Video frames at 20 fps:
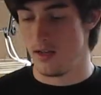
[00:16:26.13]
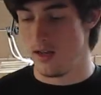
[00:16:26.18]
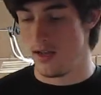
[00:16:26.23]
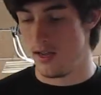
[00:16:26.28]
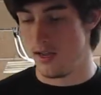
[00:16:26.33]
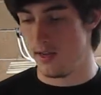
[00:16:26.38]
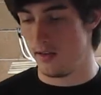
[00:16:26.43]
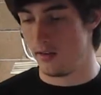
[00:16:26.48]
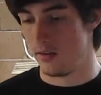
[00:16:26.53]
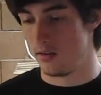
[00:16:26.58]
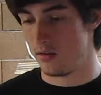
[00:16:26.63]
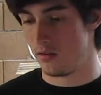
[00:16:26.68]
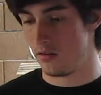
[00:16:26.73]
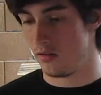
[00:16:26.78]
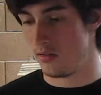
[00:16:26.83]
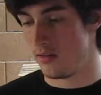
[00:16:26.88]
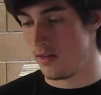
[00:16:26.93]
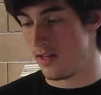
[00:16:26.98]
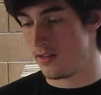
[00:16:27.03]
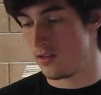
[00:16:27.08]
And
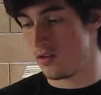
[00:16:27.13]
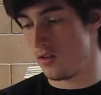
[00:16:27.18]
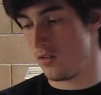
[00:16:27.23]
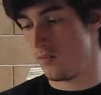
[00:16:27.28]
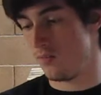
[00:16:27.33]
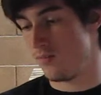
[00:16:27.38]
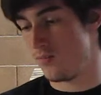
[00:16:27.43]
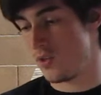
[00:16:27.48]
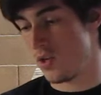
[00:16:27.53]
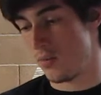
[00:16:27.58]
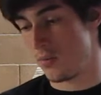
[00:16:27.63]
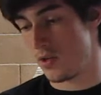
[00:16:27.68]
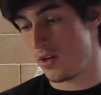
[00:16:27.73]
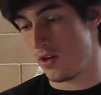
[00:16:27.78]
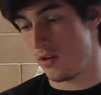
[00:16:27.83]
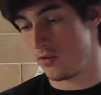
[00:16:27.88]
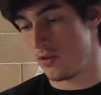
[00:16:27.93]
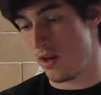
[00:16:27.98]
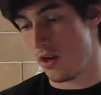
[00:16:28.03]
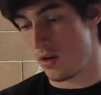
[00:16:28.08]
that's something
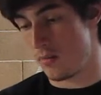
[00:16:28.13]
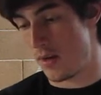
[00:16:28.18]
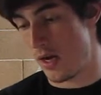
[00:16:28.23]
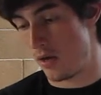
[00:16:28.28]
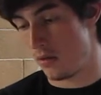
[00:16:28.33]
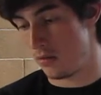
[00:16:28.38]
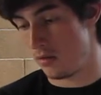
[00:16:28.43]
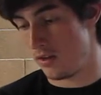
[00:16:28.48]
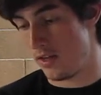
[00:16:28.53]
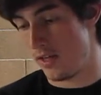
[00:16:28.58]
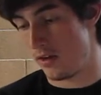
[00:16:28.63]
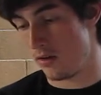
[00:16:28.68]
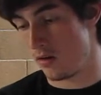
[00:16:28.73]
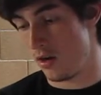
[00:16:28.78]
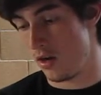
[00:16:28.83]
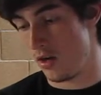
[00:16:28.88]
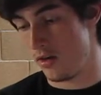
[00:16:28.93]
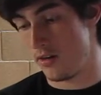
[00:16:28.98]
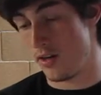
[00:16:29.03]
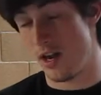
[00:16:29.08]
I'll talk about later
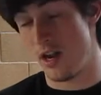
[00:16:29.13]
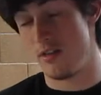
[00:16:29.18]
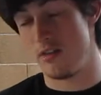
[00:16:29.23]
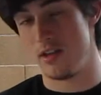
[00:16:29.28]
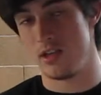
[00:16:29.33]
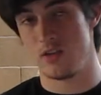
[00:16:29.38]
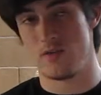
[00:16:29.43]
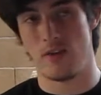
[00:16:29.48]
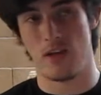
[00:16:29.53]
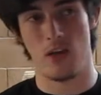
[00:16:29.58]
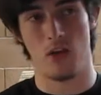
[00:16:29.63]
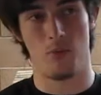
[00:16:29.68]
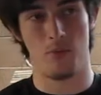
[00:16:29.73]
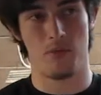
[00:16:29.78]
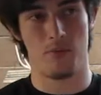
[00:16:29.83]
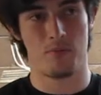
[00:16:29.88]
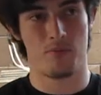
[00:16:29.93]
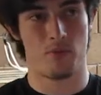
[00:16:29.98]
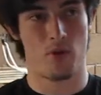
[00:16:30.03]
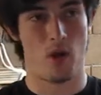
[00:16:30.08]
on, not in this video,
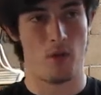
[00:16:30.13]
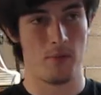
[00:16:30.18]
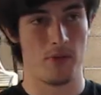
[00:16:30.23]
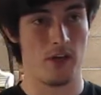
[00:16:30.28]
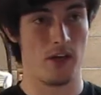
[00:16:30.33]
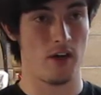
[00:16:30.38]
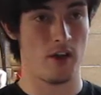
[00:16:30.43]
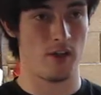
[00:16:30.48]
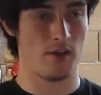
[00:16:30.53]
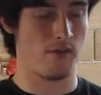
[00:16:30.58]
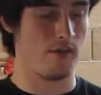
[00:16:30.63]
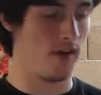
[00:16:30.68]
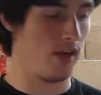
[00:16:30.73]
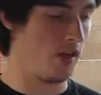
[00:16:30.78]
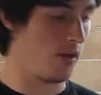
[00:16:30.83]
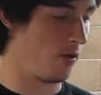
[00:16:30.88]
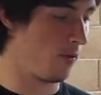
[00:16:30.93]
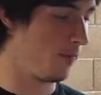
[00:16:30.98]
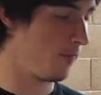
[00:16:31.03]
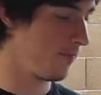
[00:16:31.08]
but probably in another
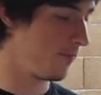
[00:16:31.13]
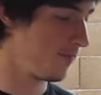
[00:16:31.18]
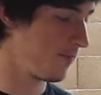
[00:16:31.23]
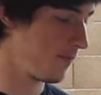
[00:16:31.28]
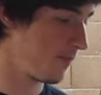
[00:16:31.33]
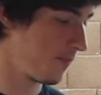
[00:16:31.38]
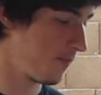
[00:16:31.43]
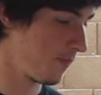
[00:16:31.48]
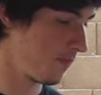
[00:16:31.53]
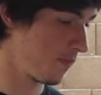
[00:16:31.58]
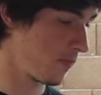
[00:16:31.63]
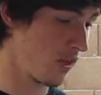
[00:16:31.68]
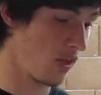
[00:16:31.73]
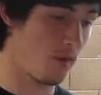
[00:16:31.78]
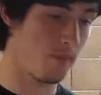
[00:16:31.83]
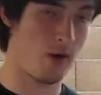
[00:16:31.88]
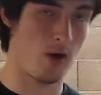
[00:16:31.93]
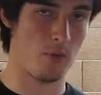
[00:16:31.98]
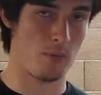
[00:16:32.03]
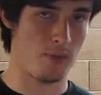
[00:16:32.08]
video,
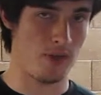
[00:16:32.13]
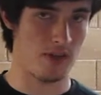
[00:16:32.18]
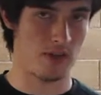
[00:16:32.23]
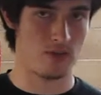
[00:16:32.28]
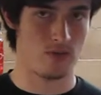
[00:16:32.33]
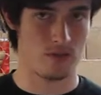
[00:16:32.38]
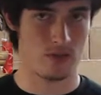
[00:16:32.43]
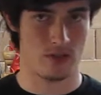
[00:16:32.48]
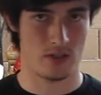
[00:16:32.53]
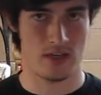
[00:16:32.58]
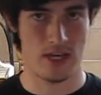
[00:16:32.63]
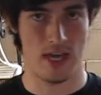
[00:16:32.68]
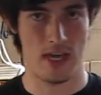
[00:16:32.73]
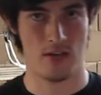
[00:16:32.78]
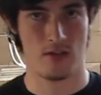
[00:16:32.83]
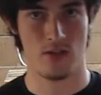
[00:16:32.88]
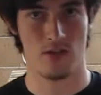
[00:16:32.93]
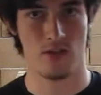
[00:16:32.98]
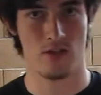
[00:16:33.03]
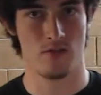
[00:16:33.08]
about bins versus
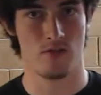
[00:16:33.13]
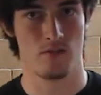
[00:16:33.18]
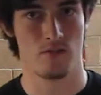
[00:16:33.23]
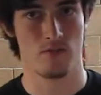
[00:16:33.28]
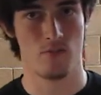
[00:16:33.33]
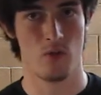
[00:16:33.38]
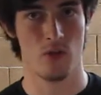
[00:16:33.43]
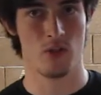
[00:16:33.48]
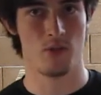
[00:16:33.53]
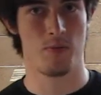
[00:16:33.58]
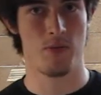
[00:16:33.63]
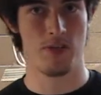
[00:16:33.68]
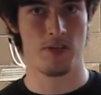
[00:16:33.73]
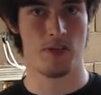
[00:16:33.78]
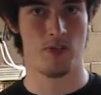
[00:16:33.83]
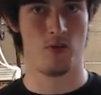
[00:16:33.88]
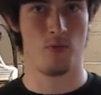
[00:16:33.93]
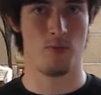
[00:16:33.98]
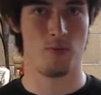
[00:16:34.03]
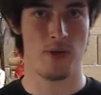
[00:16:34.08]
cages and what
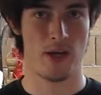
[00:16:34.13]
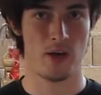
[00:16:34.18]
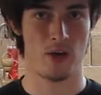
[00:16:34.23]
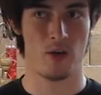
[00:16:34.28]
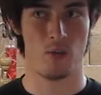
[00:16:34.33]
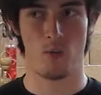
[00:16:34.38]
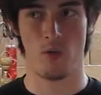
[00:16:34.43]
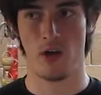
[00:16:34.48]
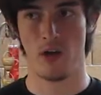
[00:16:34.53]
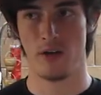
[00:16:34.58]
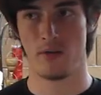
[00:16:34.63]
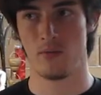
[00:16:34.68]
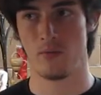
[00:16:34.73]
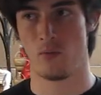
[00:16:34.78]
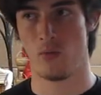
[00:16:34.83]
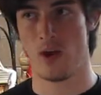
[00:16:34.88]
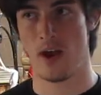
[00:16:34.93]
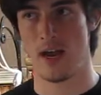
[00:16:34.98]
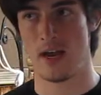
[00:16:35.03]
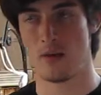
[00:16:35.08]
species do better and
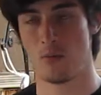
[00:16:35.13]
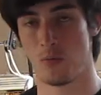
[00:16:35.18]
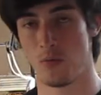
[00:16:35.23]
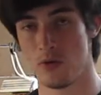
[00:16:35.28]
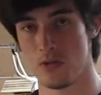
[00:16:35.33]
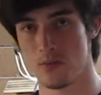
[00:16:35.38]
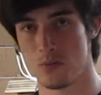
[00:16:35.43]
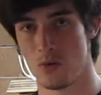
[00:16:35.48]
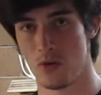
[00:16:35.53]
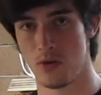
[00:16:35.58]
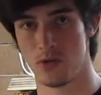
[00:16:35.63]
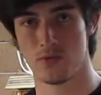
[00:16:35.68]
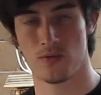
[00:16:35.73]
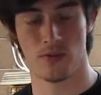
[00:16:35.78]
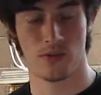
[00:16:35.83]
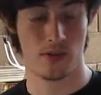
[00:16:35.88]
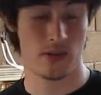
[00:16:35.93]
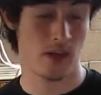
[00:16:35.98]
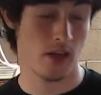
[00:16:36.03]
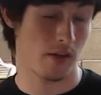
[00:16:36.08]
why one's more
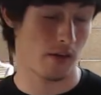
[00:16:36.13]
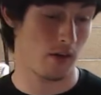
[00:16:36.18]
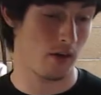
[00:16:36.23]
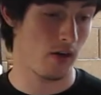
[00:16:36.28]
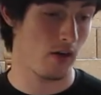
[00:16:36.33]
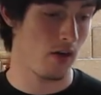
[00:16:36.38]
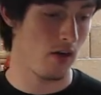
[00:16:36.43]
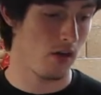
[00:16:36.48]
useful than the other.